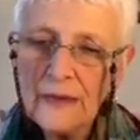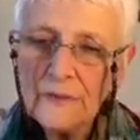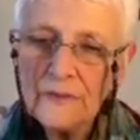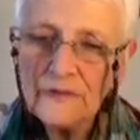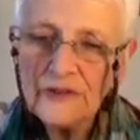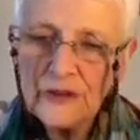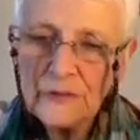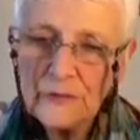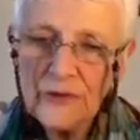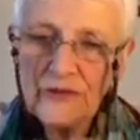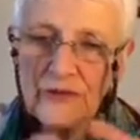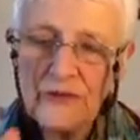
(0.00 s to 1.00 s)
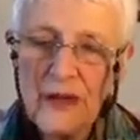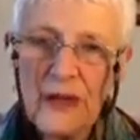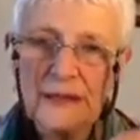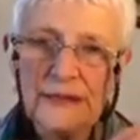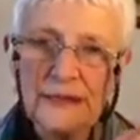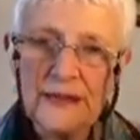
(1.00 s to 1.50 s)
She must have had,
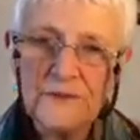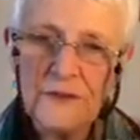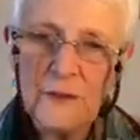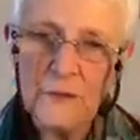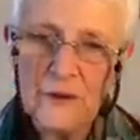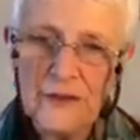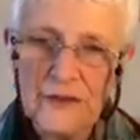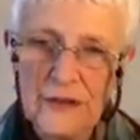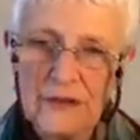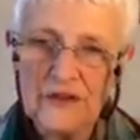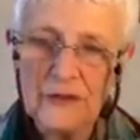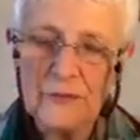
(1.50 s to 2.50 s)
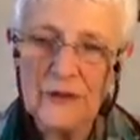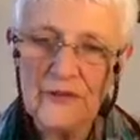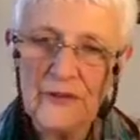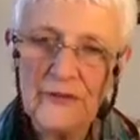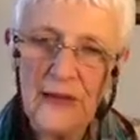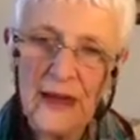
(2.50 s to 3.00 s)
if I'm with you, she must
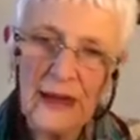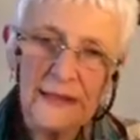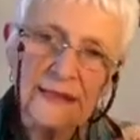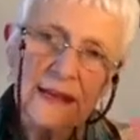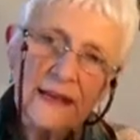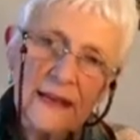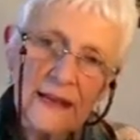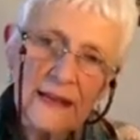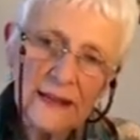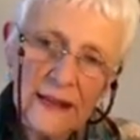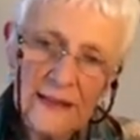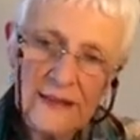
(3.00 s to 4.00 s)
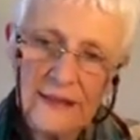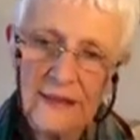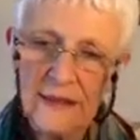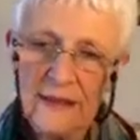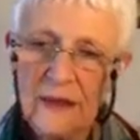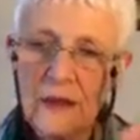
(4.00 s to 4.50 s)
have had a
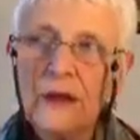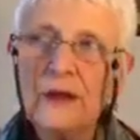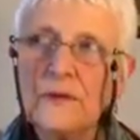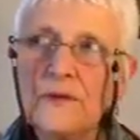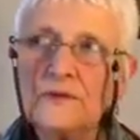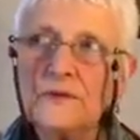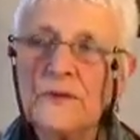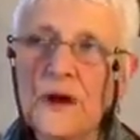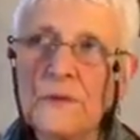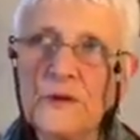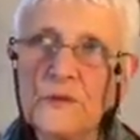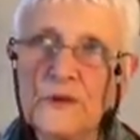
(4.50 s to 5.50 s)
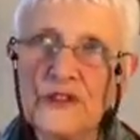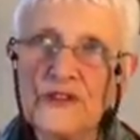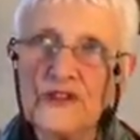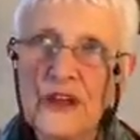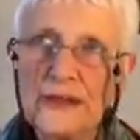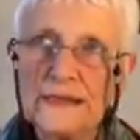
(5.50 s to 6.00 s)
lengthy problem with the
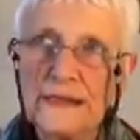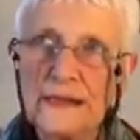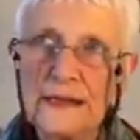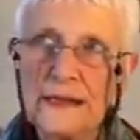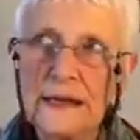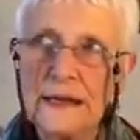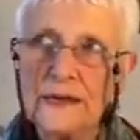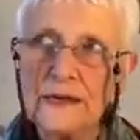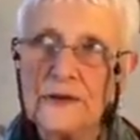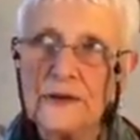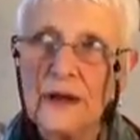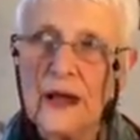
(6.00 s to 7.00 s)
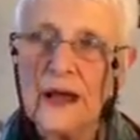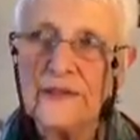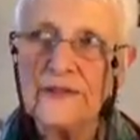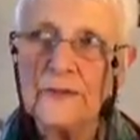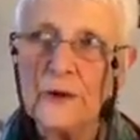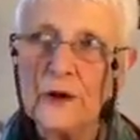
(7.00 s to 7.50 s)
chest, like either
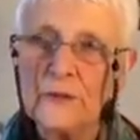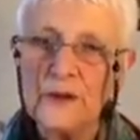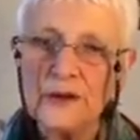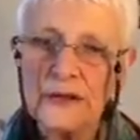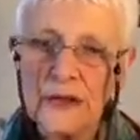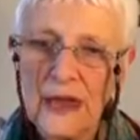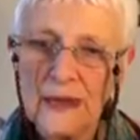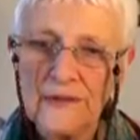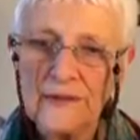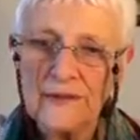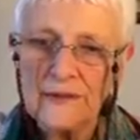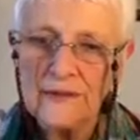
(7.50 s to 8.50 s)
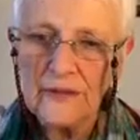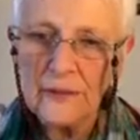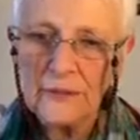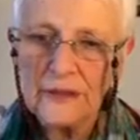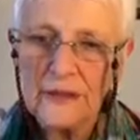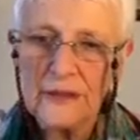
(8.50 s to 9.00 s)
asthma or bronchitis,
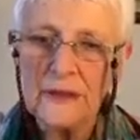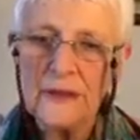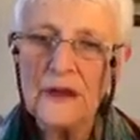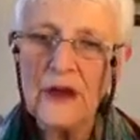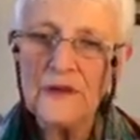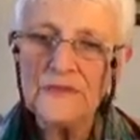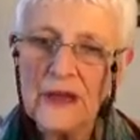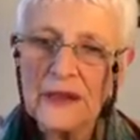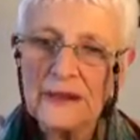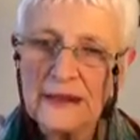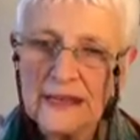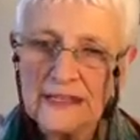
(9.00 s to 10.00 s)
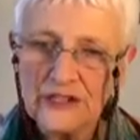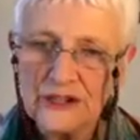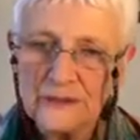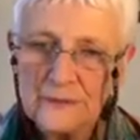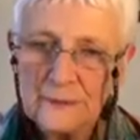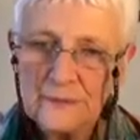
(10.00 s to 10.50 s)
something of that nature.
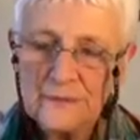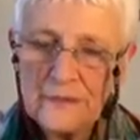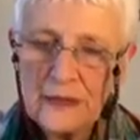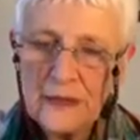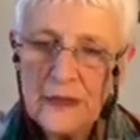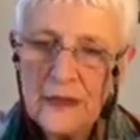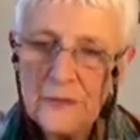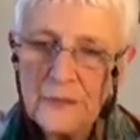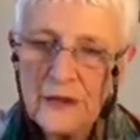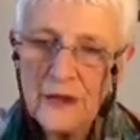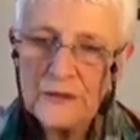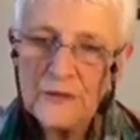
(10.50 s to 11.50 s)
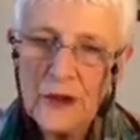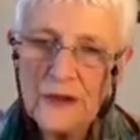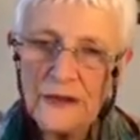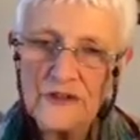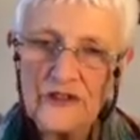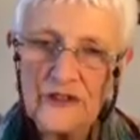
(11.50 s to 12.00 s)
Because
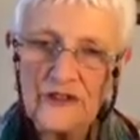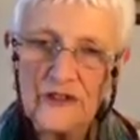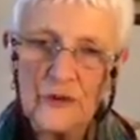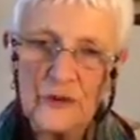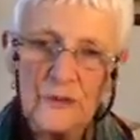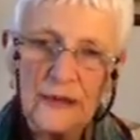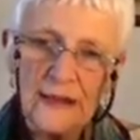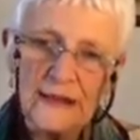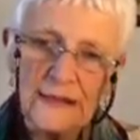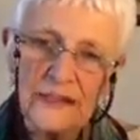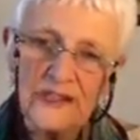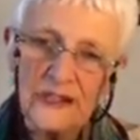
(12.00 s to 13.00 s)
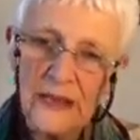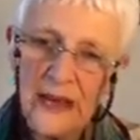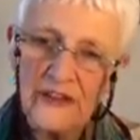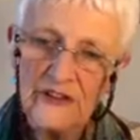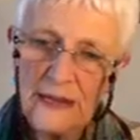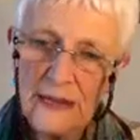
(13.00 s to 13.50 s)
what she's showing me is that she
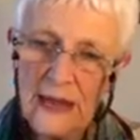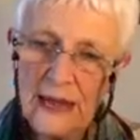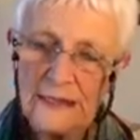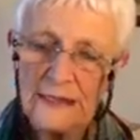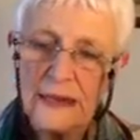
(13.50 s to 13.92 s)
actually had